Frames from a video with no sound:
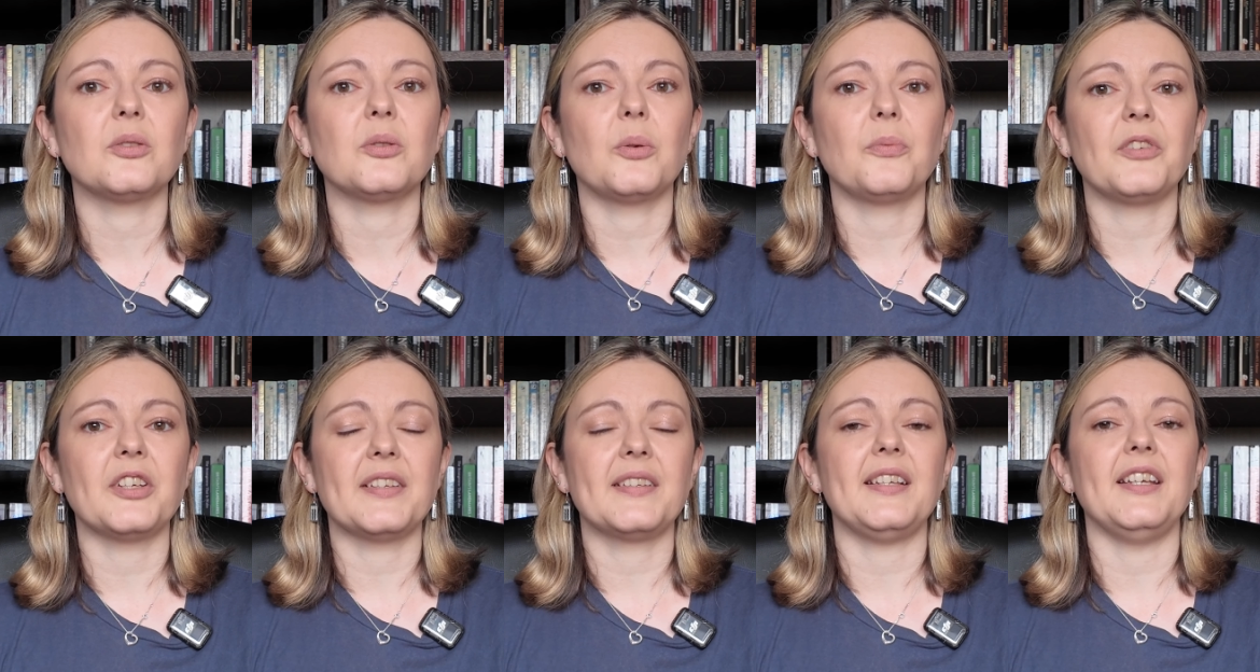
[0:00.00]

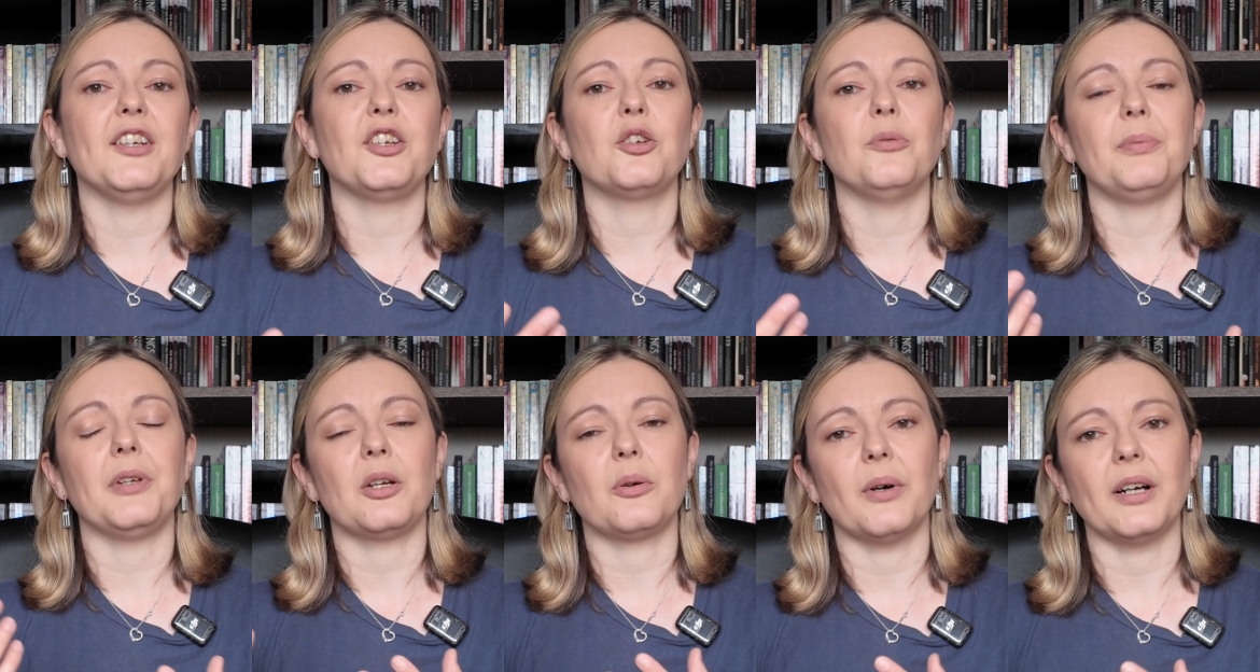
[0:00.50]
Obviously, it could
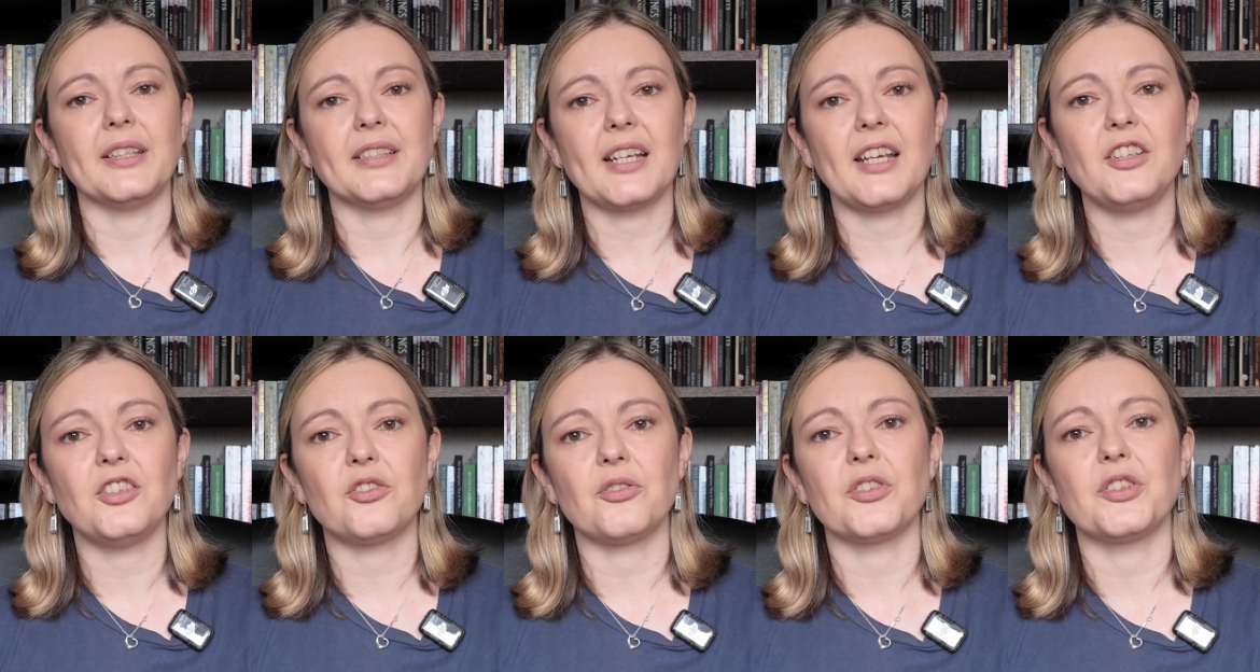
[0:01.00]
be quite
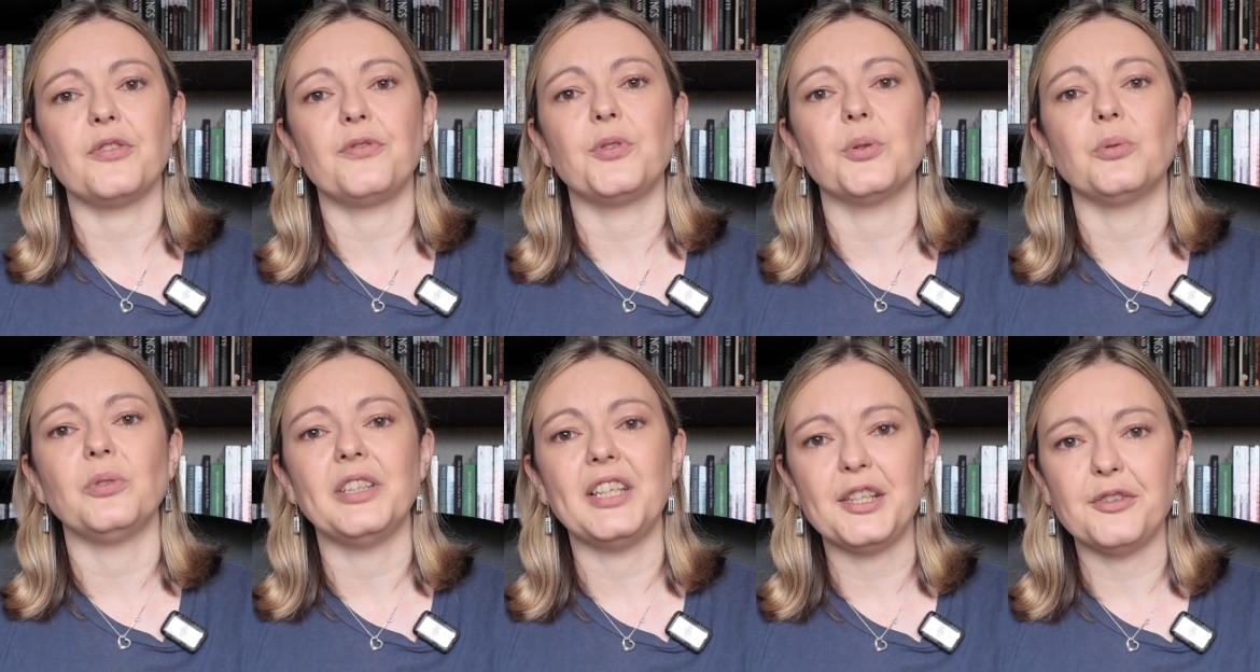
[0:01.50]
dangerous if you're
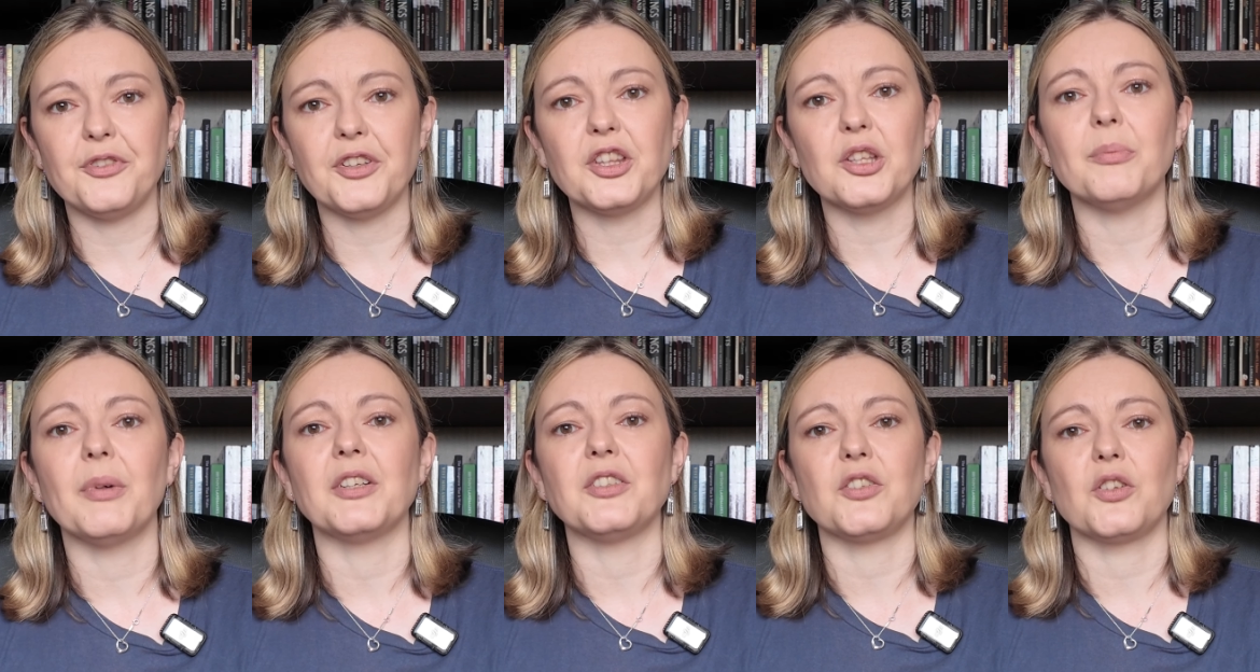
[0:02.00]
leaving
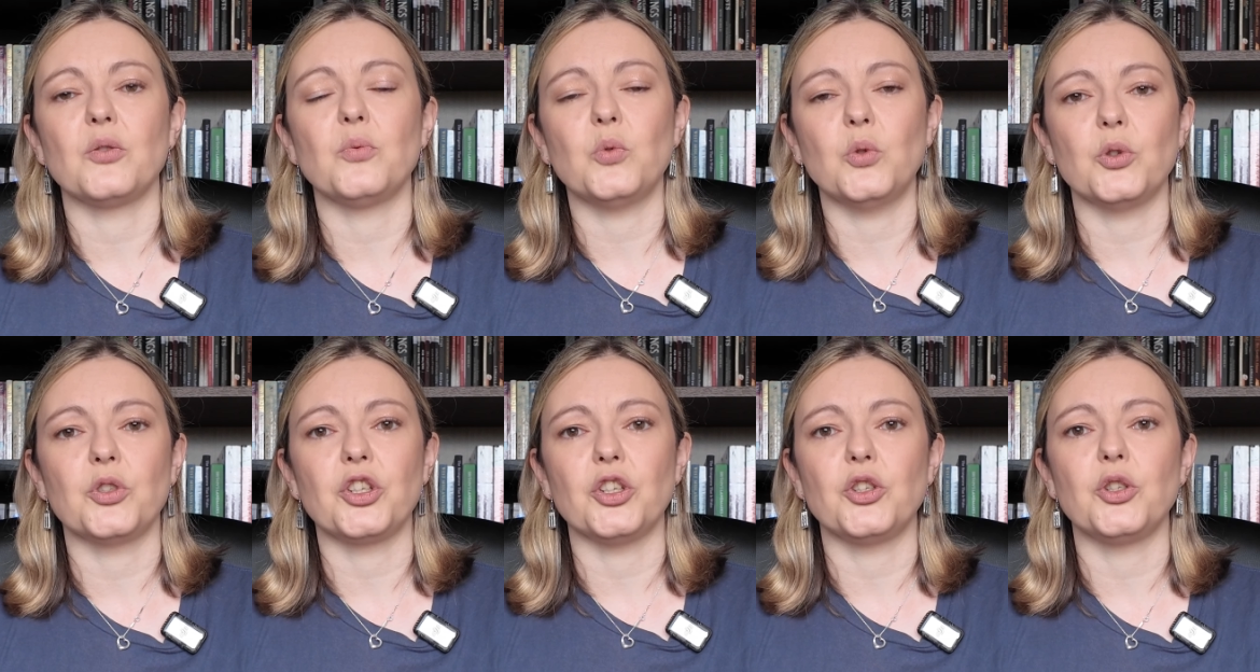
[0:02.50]
them under the
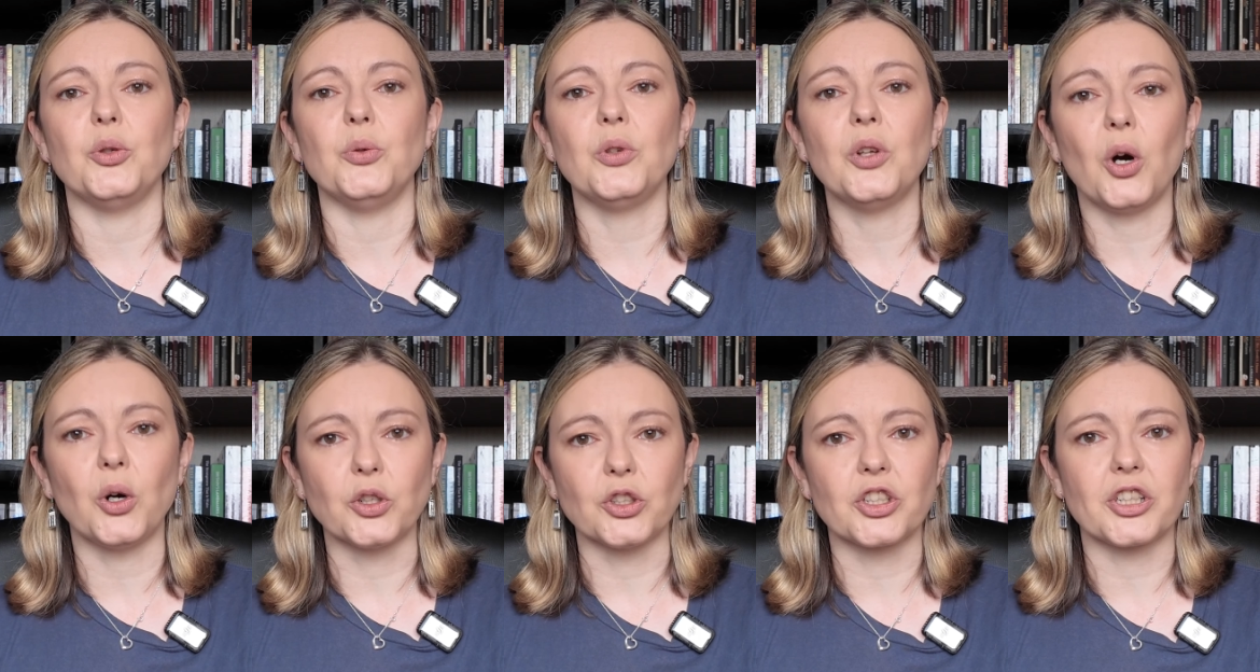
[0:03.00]
water too
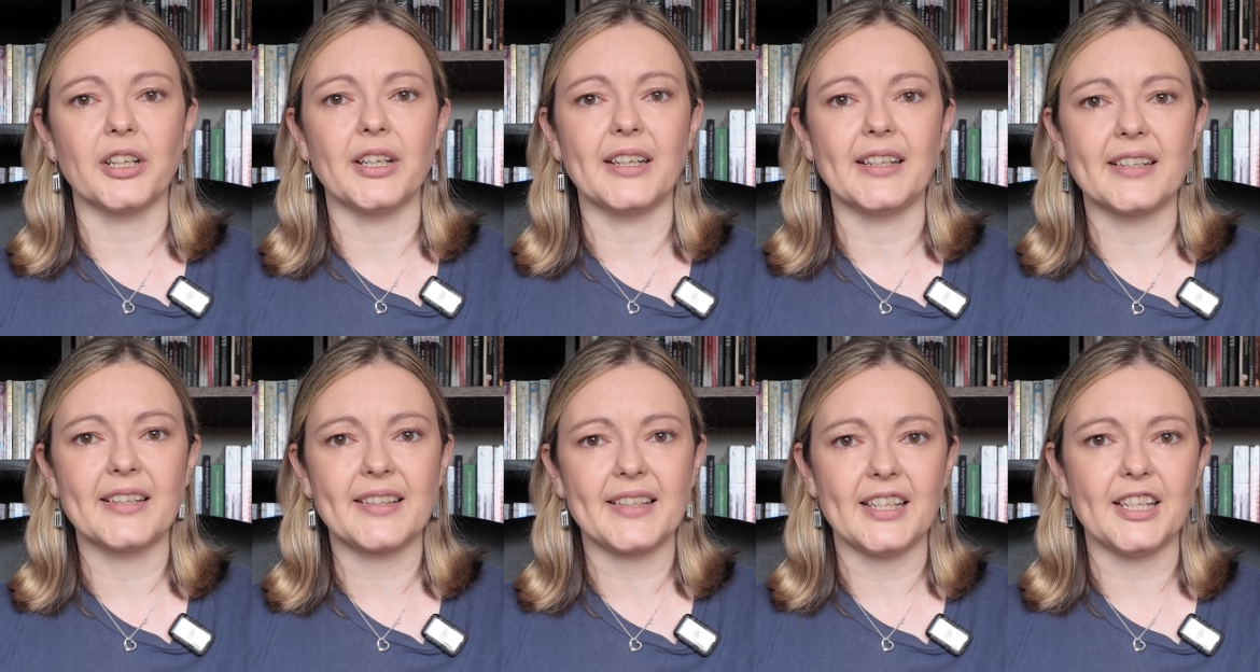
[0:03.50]
long trying
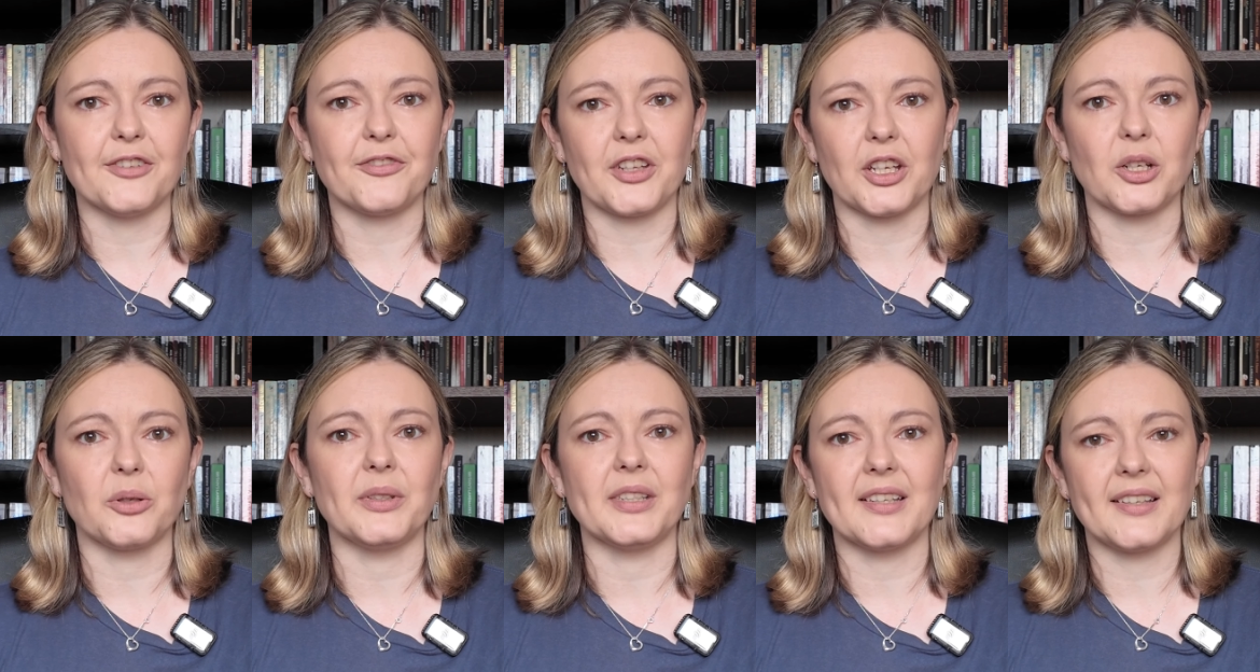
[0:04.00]
to see if they're
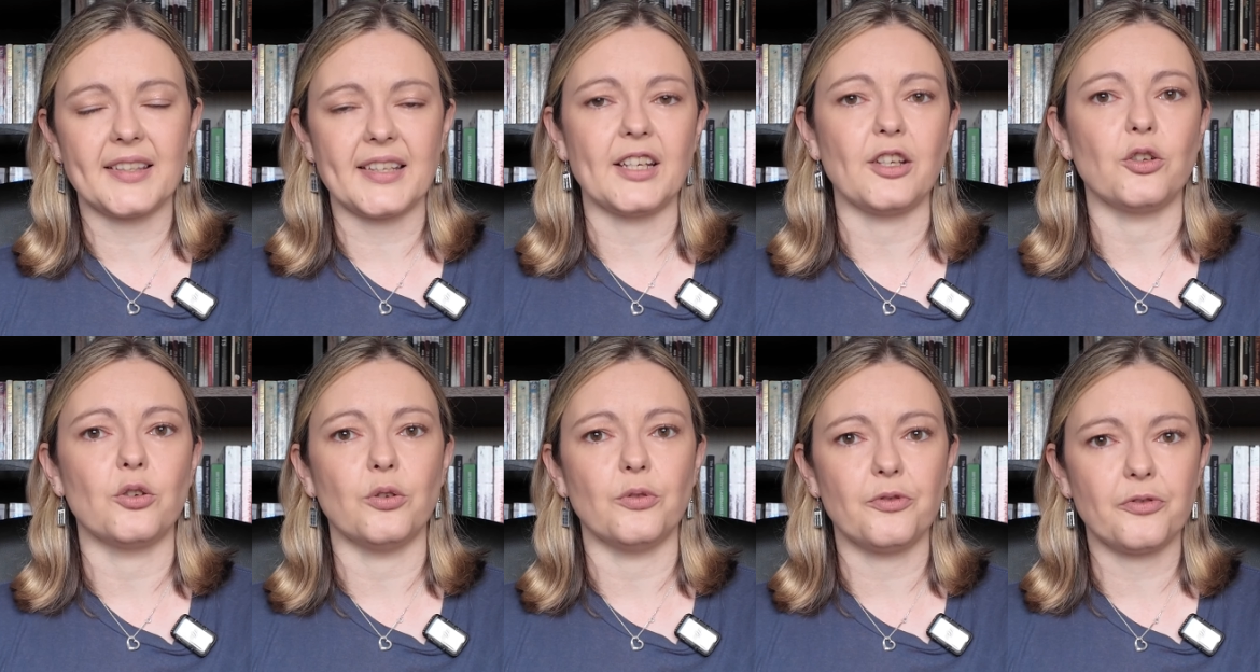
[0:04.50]
going to
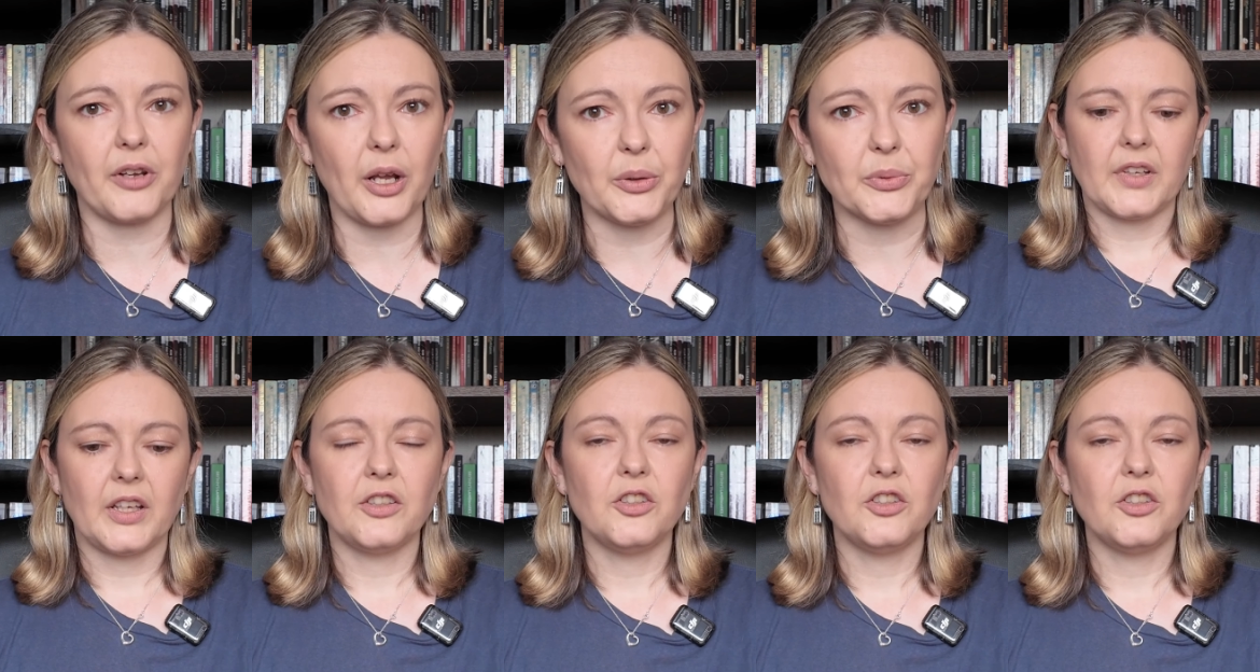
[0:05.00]
sink or float.